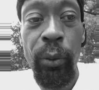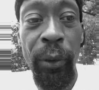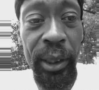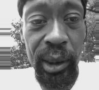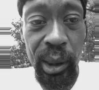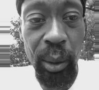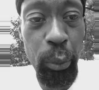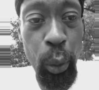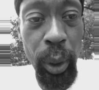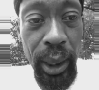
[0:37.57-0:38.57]
reason
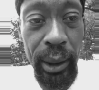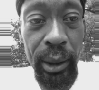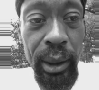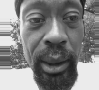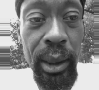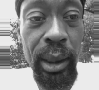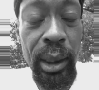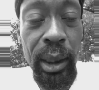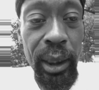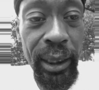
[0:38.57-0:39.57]
number one
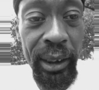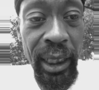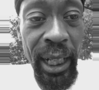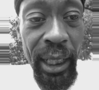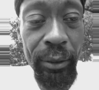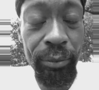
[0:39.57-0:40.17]
is that